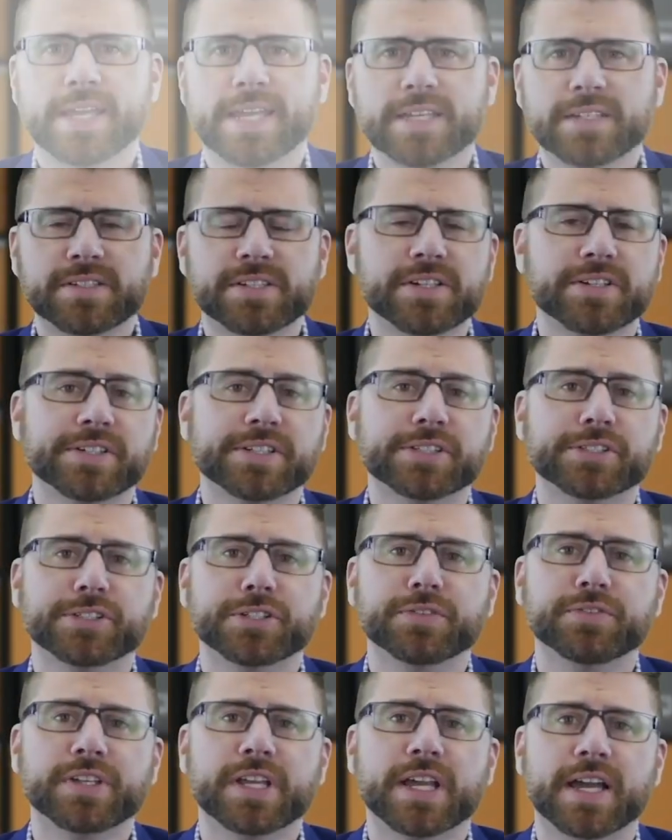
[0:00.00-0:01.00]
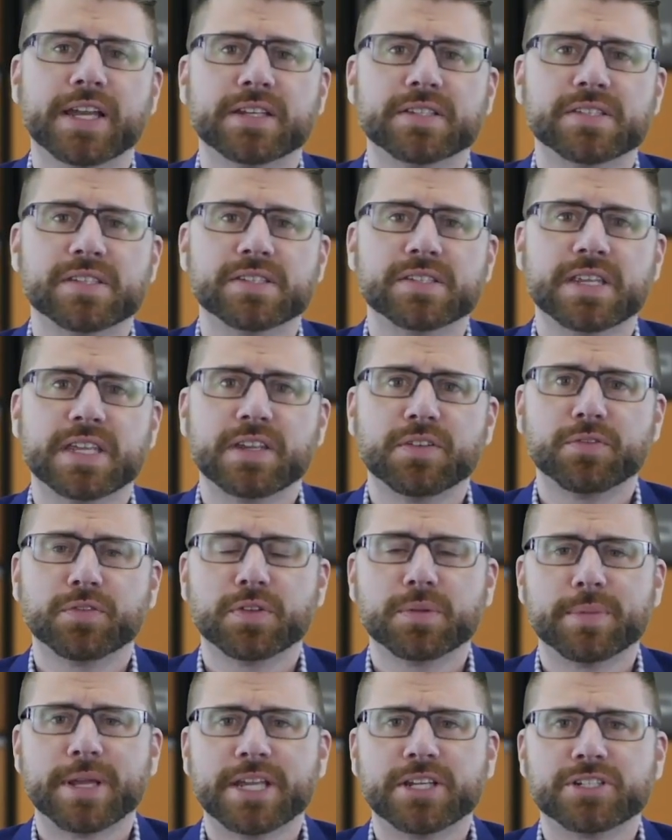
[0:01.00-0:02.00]
Anterior uveitis is
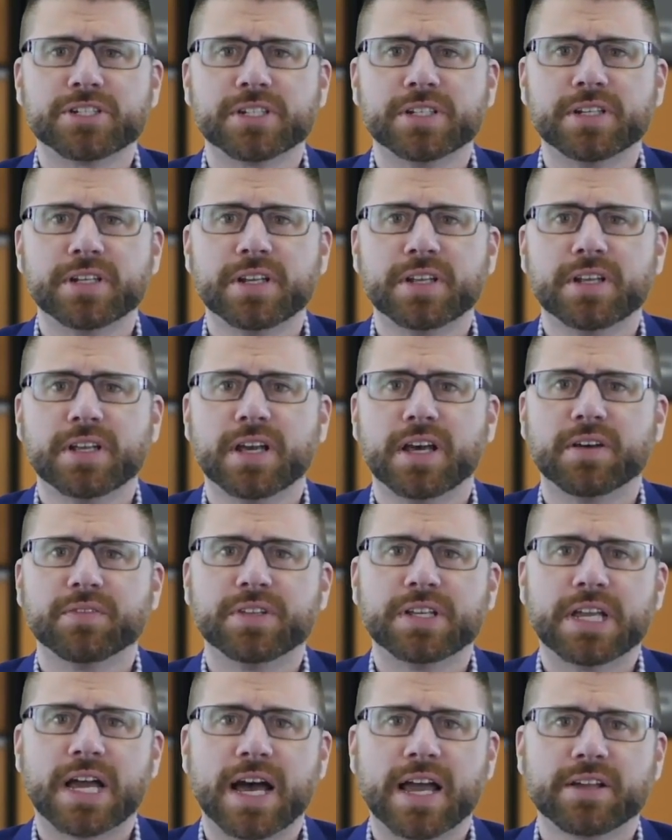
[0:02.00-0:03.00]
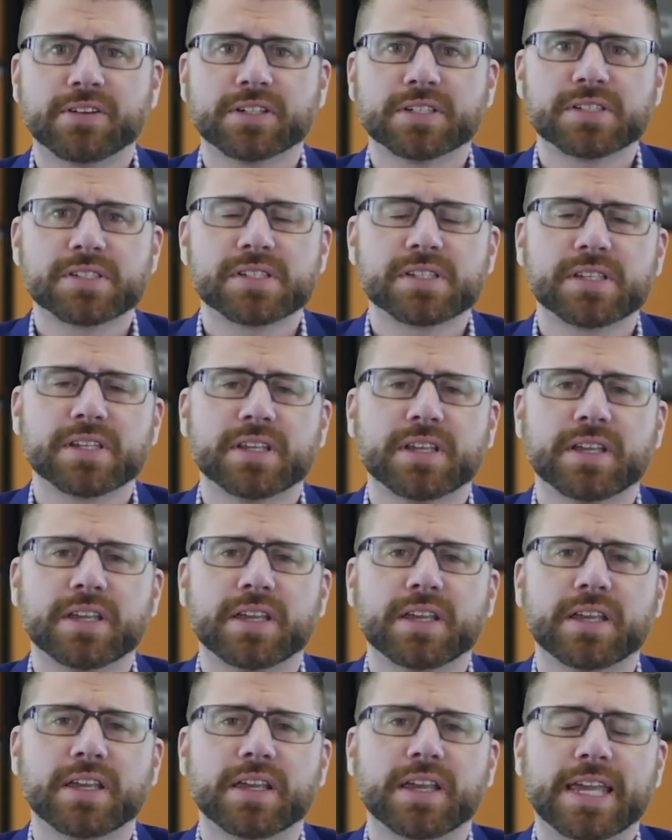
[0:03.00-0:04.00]
inflammation of the iris
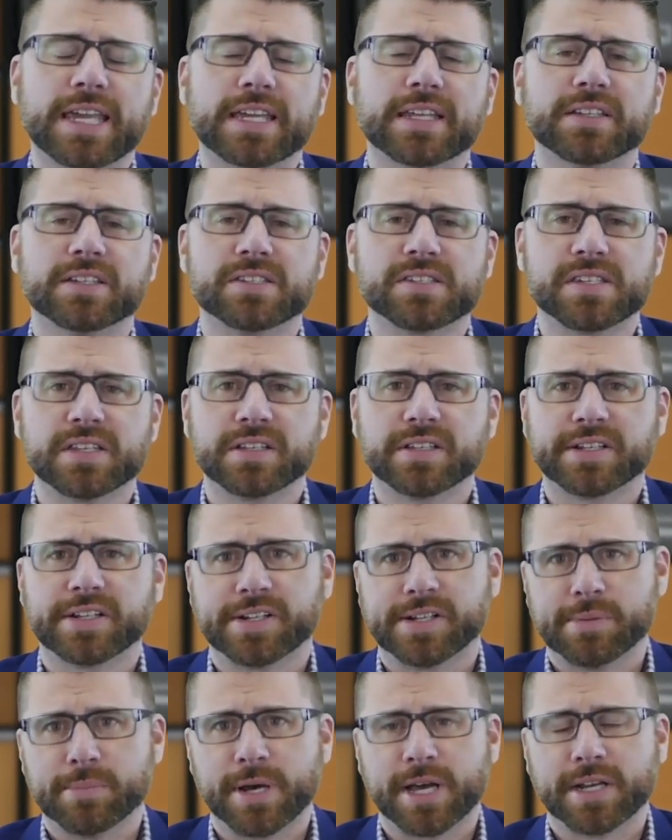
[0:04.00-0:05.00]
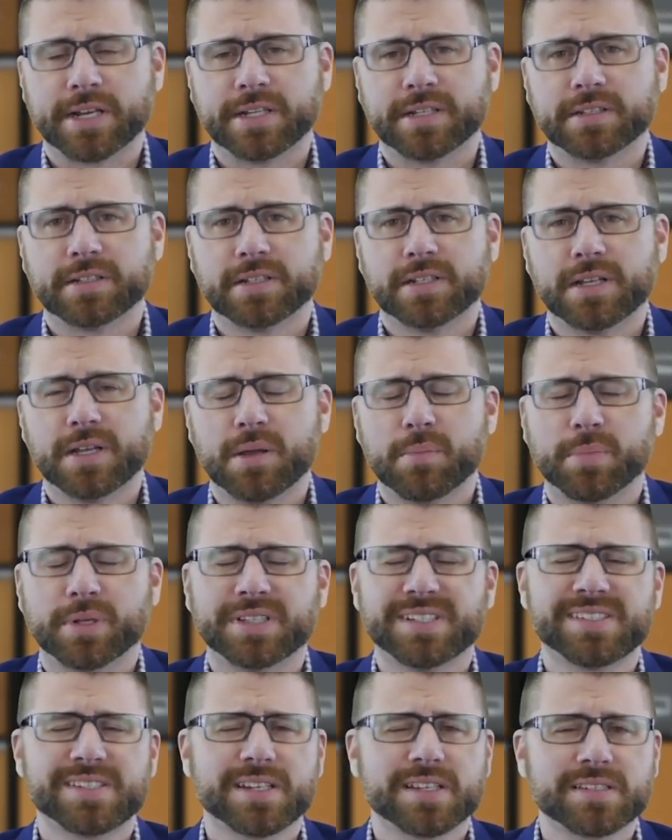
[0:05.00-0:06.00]
and the ciliary body. But
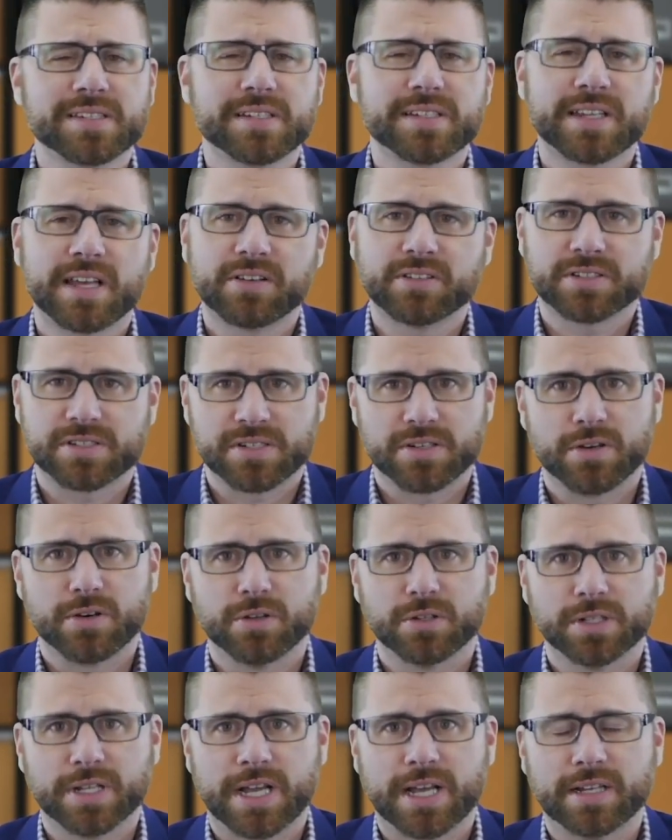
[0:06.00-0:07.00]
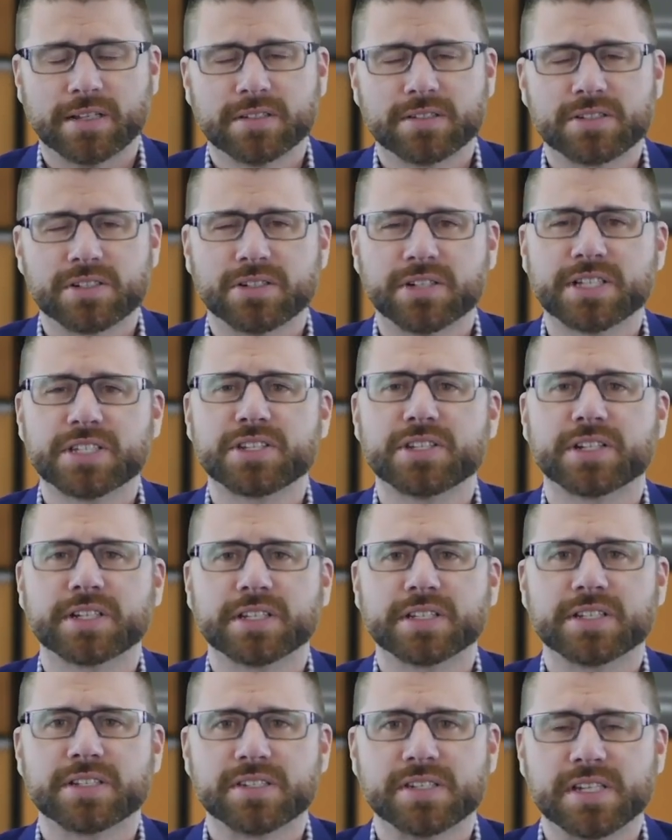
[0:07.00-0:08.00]
this doesn't tell us a whole lot, so let's look
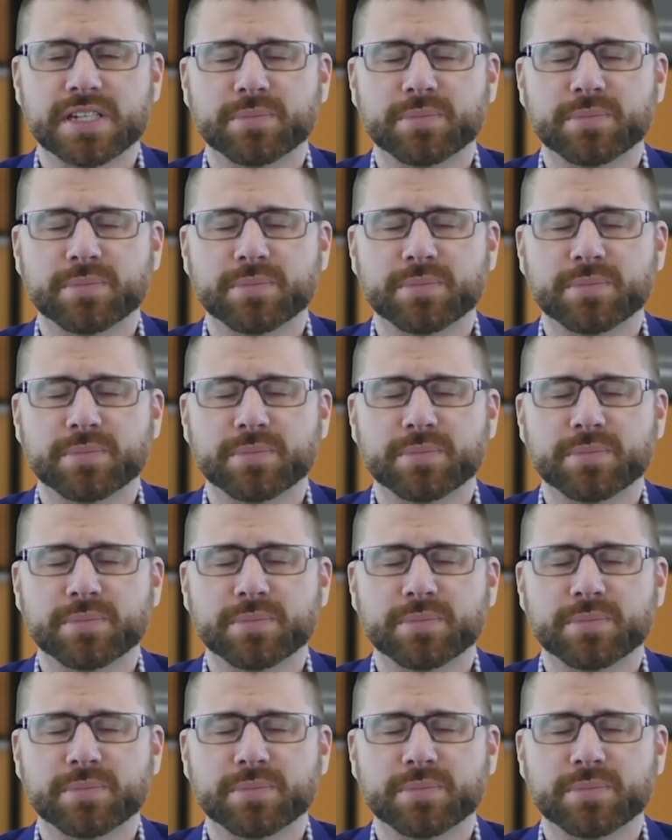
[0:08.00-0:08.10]
at this